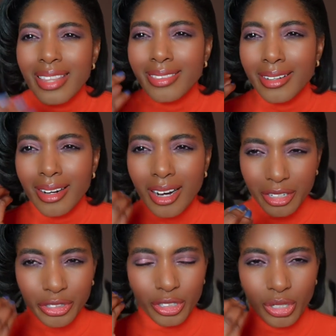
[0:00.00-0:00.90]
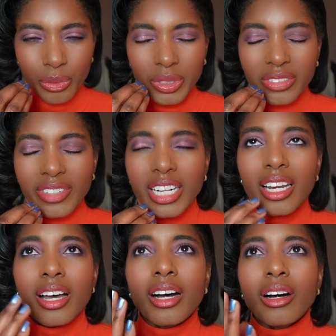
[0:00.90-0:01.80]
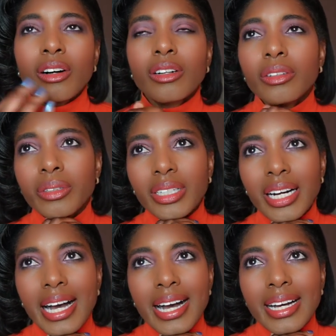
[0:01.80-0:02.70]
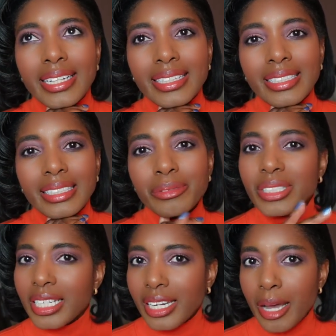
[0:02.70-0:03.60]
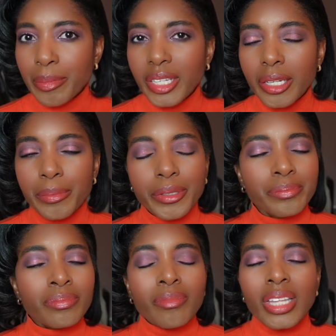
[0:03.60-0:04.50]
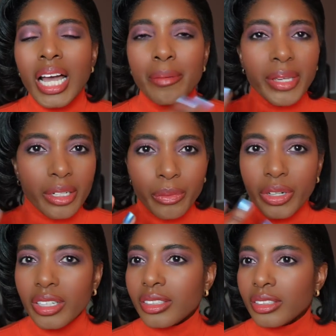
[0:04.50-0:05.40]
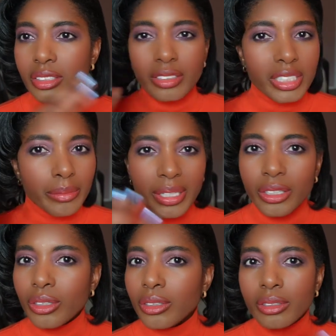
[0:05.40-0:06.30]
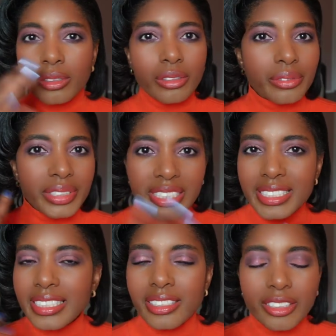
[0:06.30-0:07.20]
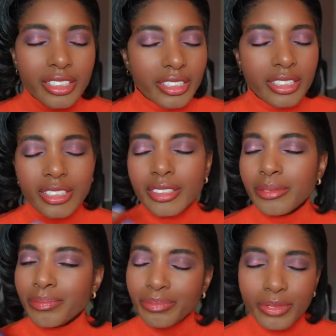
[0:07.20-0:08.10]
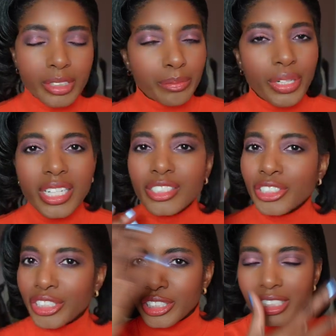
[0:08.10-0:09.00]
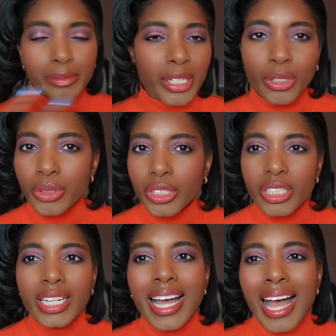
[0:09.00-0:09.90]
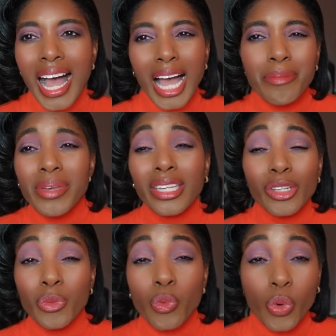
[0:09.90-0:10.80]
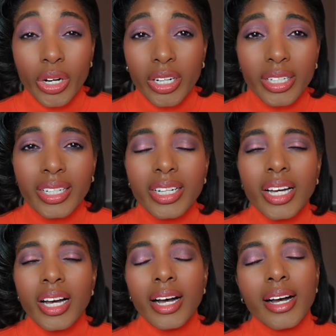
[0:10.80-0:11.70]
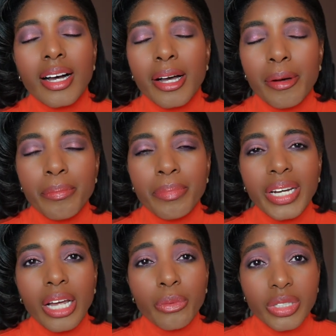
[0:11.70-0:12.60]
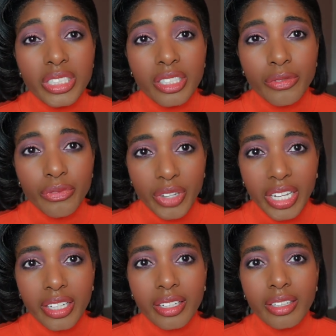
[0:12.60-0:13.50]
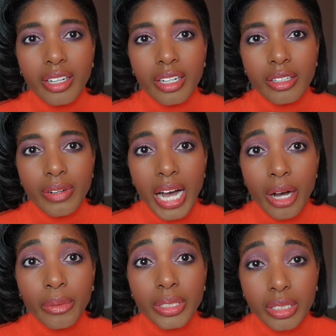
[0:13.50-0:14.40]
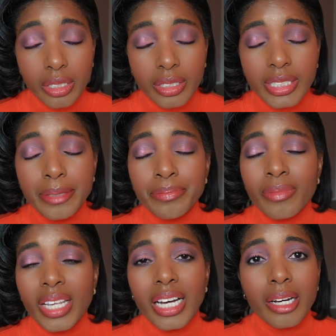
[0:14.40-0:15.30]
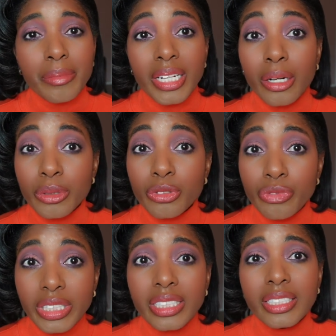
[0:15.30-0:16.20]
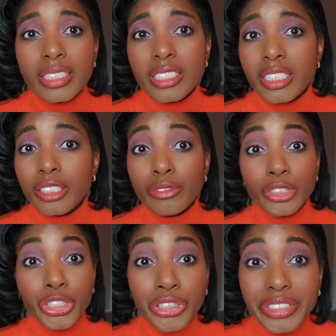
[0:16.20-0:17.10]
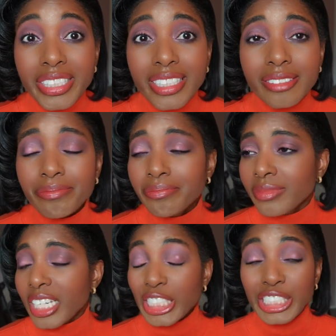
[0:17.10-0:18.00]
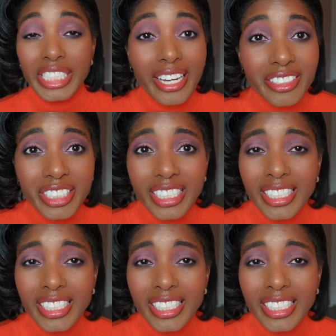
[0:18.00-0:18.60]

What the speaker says: The undertone wasn't right. Oh, I was not a happy camper. I made it work, you know, did my whole concealer, bronzer, did my whole look. I made it work, but I wasn't a fan of how it looked. And I was really considering returning it, exchanging